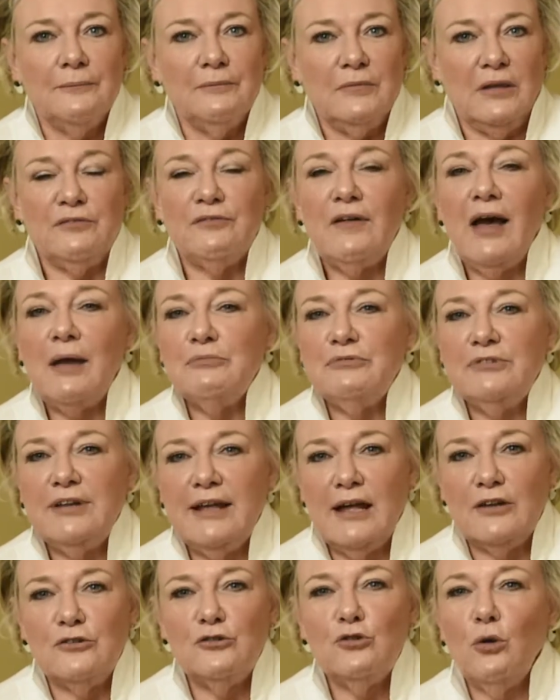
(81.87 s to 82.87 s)
If I'm
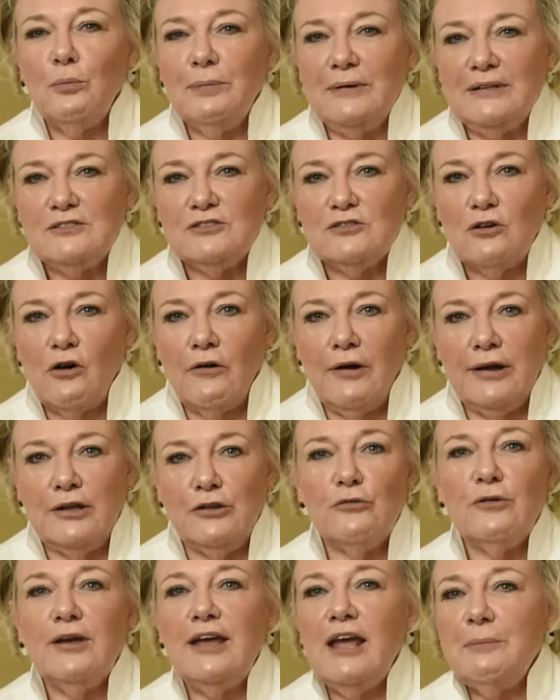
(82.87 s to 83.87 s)
dead, you'll be sorry.
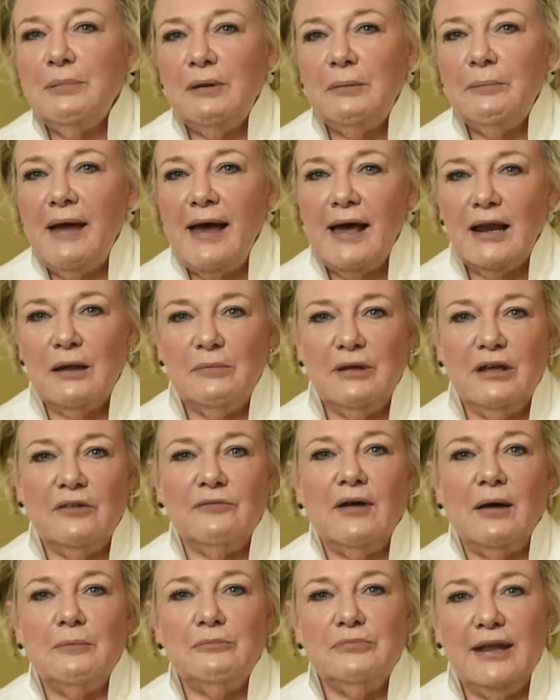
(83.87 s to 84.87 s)
You can't be mad at me
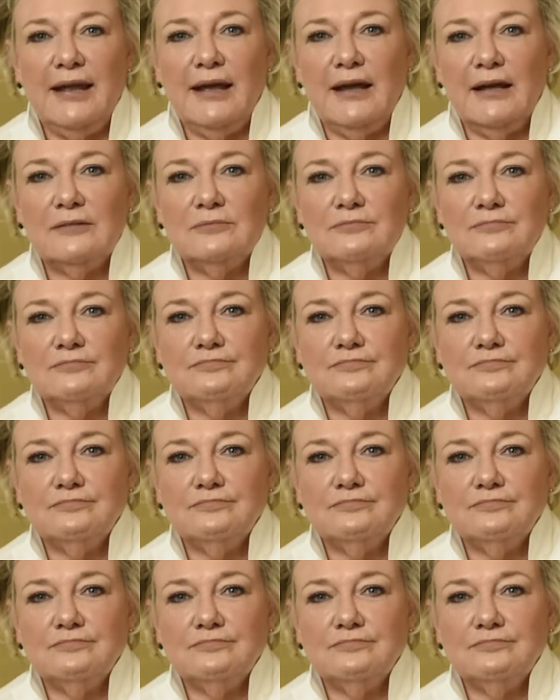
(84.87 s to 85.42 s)
if I'm dead."